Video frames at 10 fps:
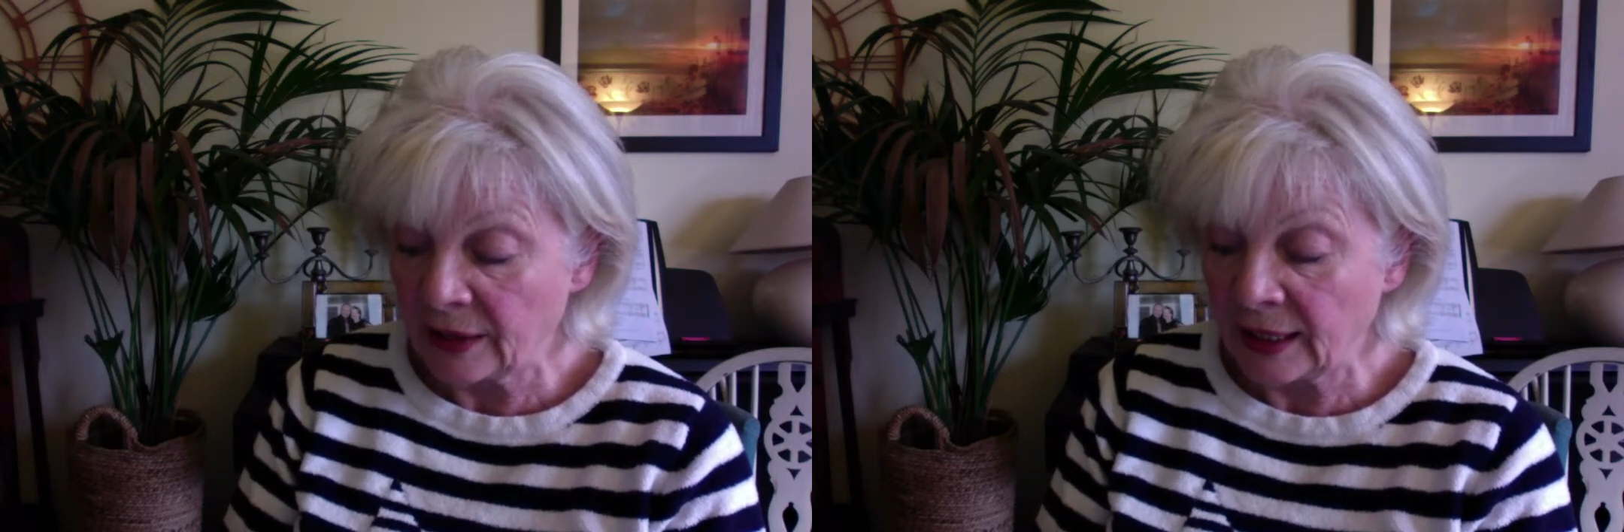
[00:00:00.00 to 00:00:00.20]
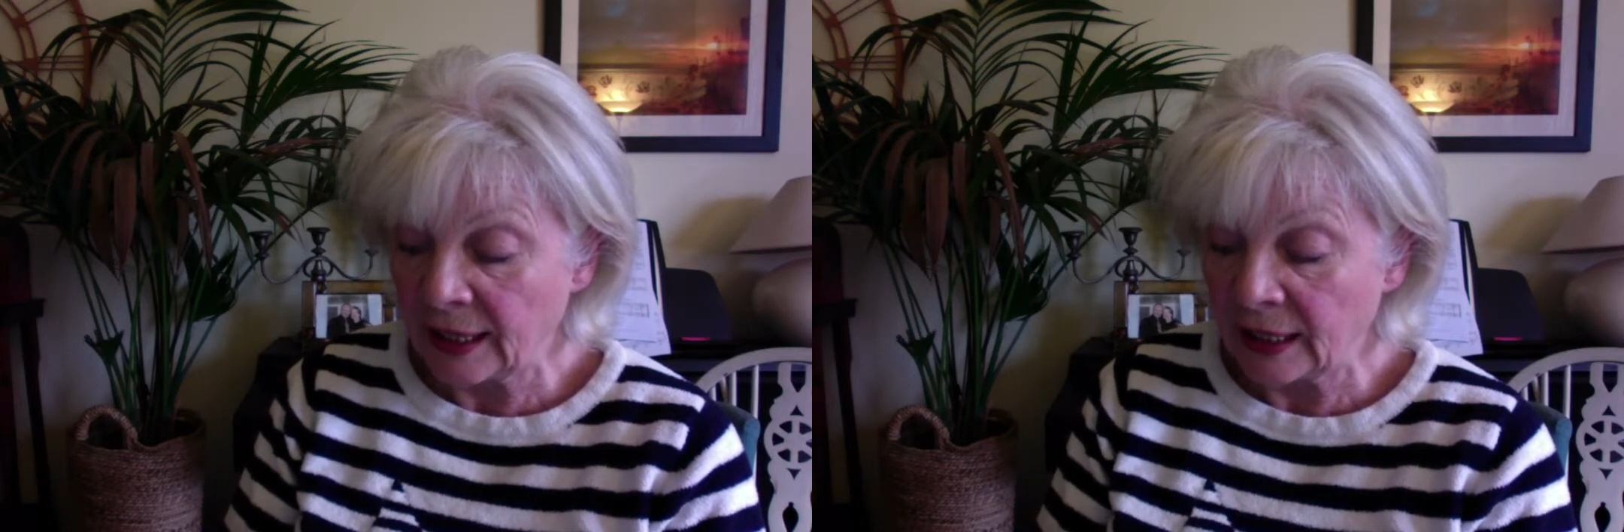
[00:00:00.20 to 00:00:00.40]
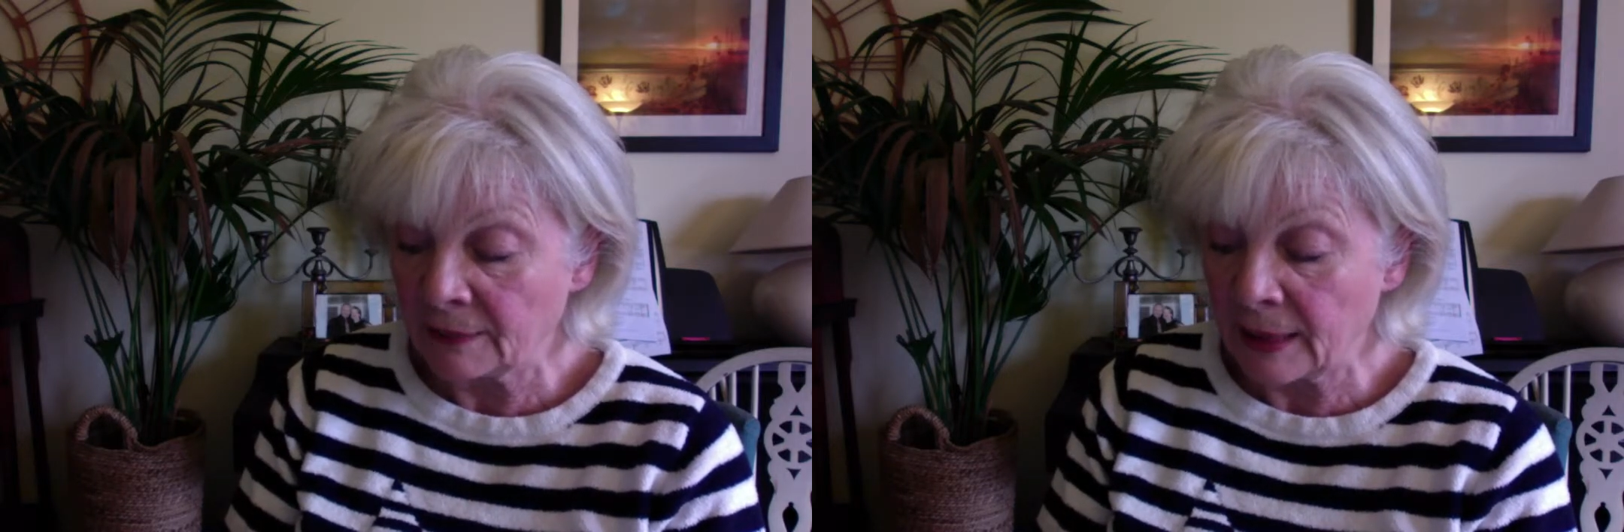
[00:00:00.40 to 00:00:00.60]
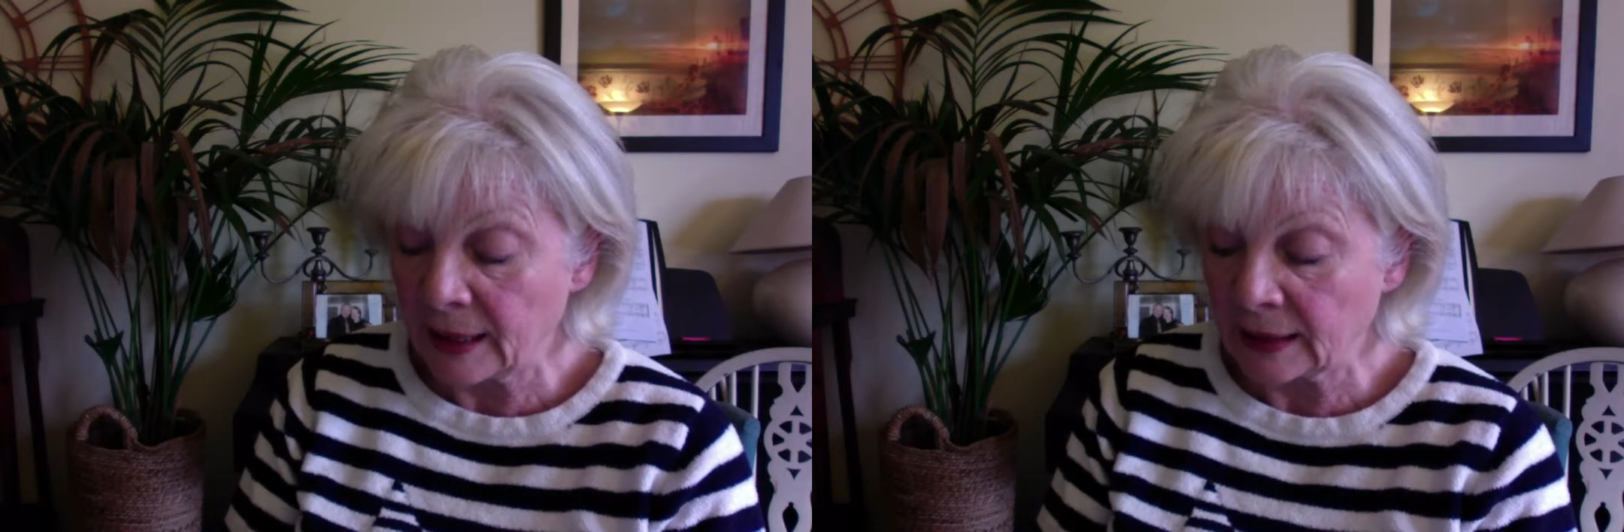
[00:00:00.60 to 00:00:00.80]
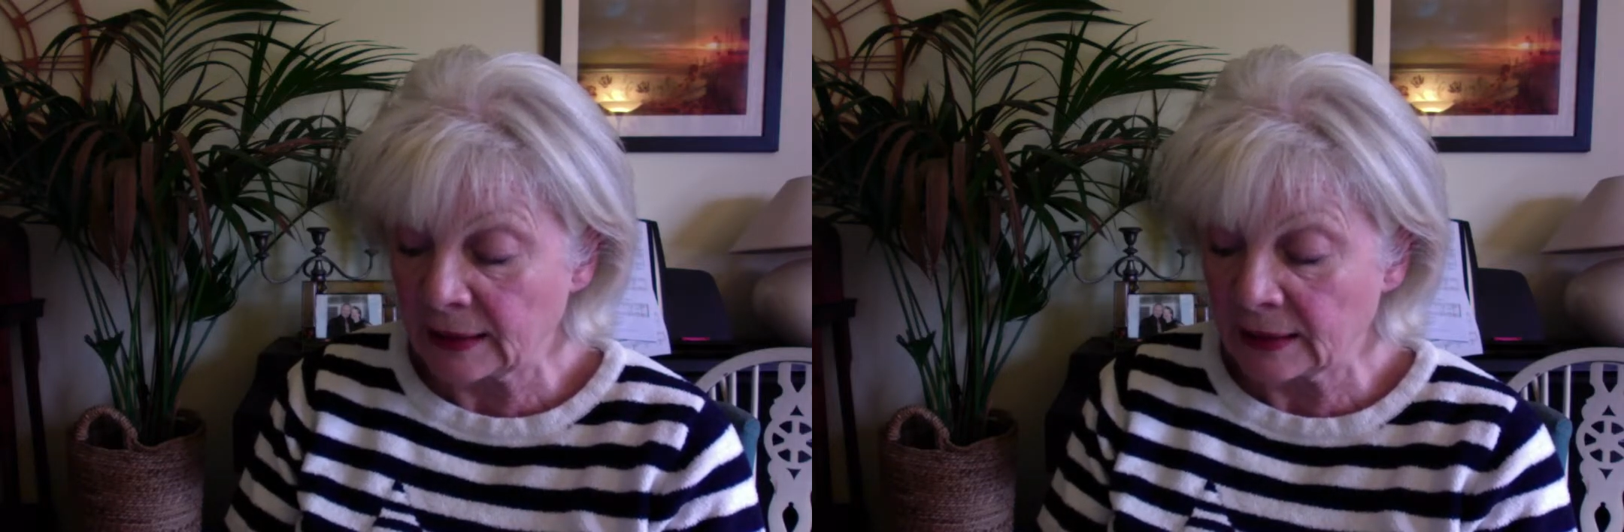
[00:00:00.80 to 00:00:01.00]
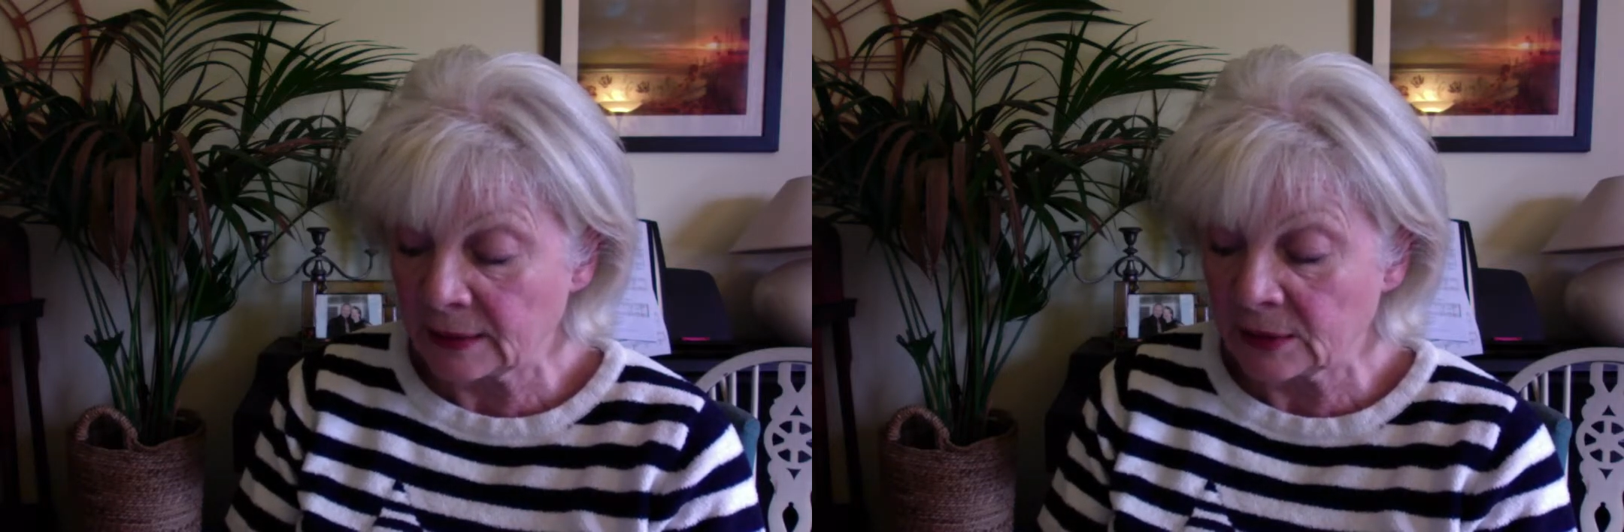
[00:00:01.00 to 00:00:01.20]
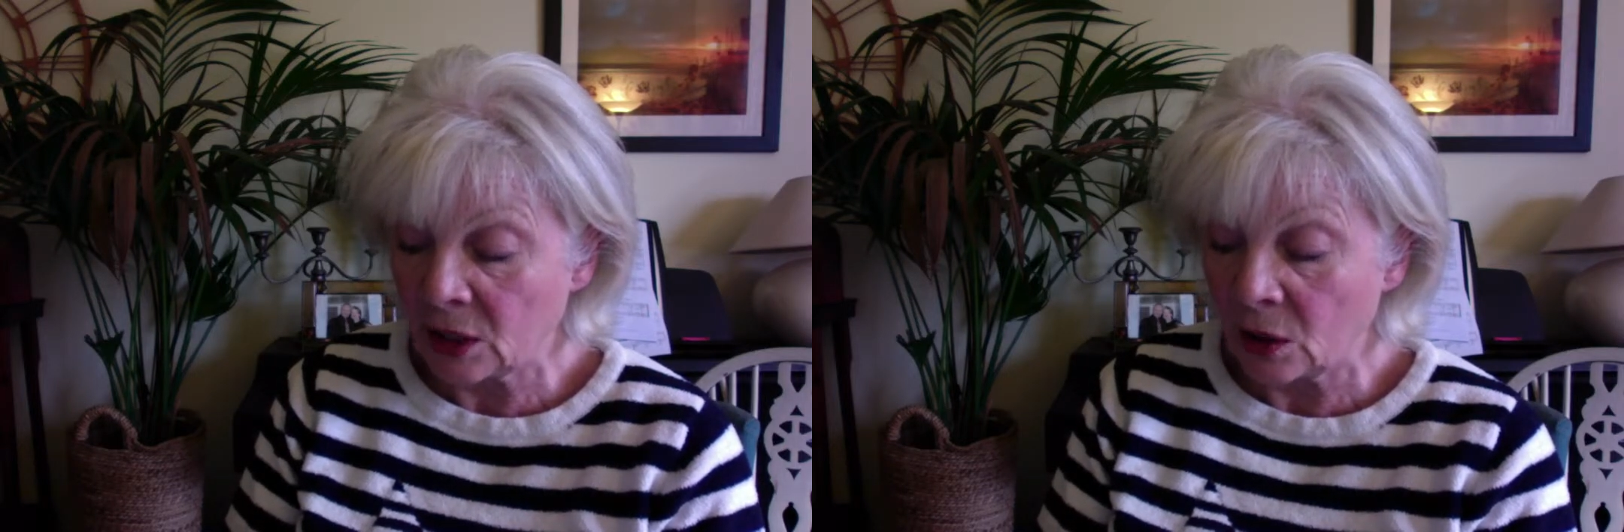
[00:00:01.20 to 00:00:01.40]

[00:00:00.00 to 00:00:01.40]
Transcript: healing mechanisms are